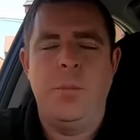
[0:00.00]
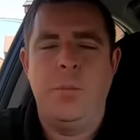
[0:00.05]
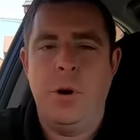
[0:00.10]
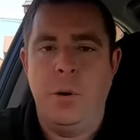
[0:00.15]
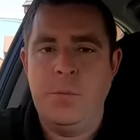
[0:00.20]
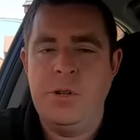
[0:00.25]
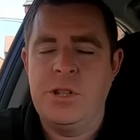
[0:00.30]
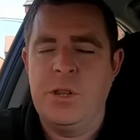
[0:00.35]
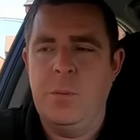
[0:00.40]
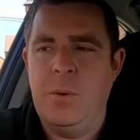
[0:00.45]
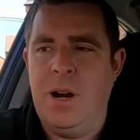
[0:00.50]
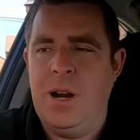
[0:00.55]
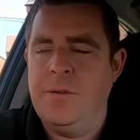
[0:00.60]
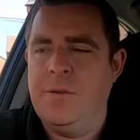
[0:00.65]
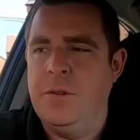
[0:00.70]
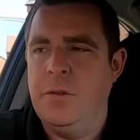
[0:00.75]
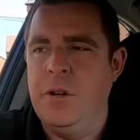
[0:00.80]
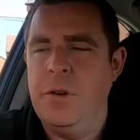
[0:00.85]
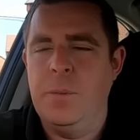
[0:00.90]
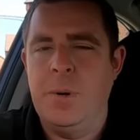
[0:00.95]
I promised the wife
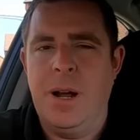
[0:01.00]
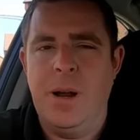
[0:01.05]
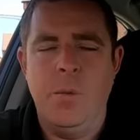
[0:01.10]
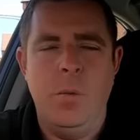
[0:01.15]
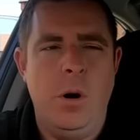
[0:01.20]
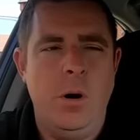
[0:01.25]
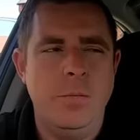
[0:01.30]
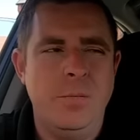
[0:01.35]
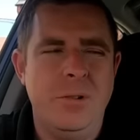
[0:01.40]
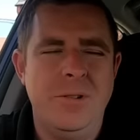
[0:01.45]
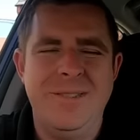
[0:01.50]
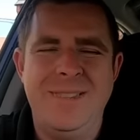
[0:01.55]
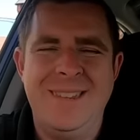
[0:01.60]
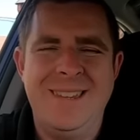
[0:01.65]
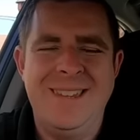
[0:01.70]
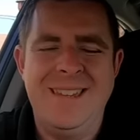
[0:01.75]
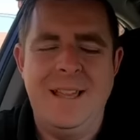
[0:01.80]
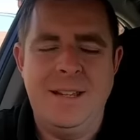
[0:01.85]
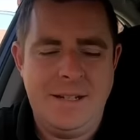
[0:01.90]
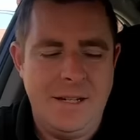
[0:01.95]
I'd only buy one, but
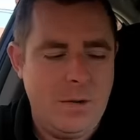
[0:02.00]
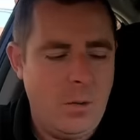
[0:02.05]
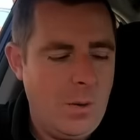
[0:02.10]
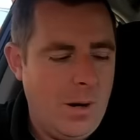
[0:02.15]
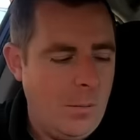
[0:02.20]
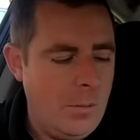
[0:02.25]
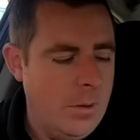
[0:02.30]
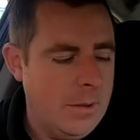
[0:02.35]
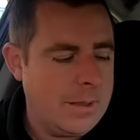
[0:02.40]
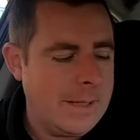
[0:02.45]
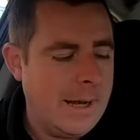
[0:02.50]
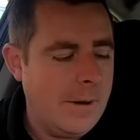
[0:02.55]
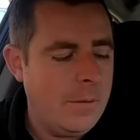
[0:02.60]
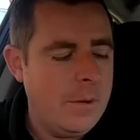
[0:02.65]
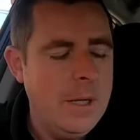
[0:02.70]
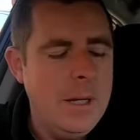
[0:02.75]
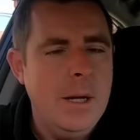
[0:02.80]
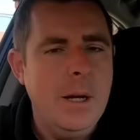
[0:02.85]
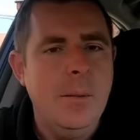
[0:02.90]
yeah, that didn't quite work out.